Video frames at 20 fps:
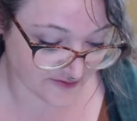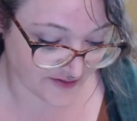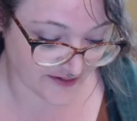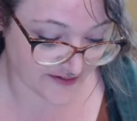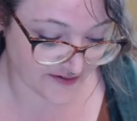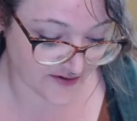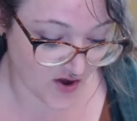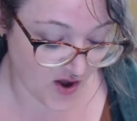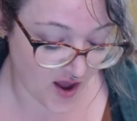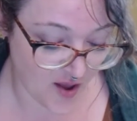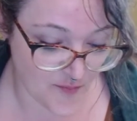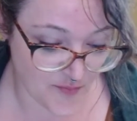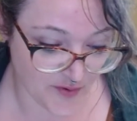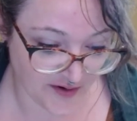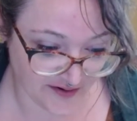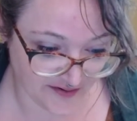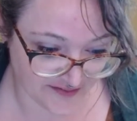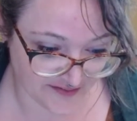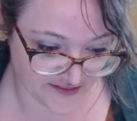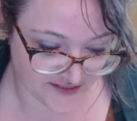like not
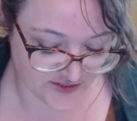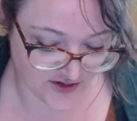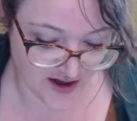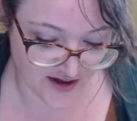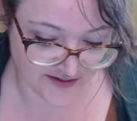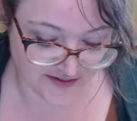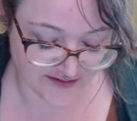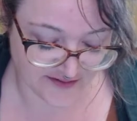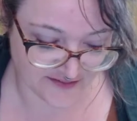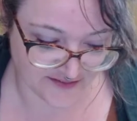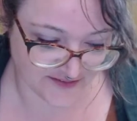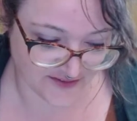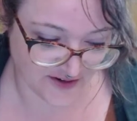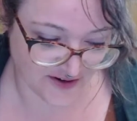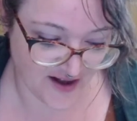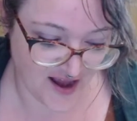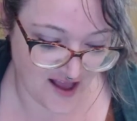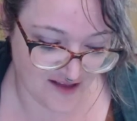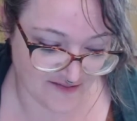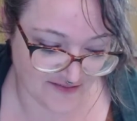being distracted and
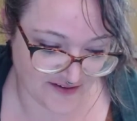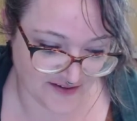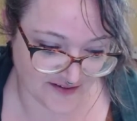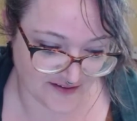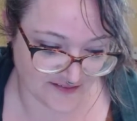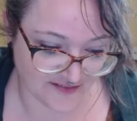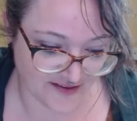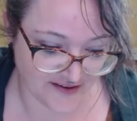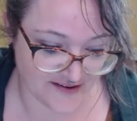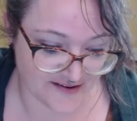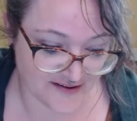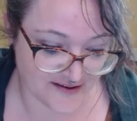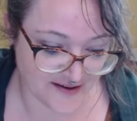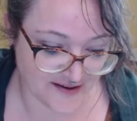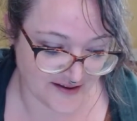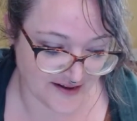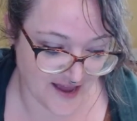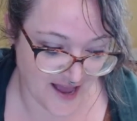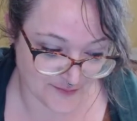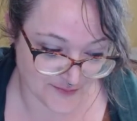not having like an
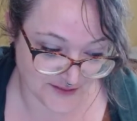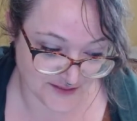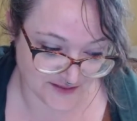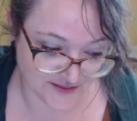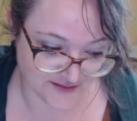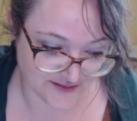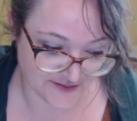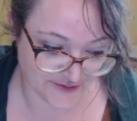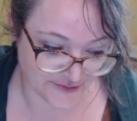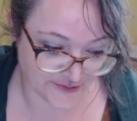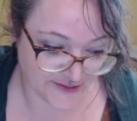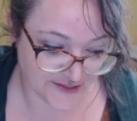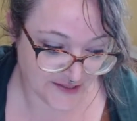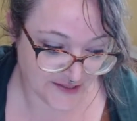absolute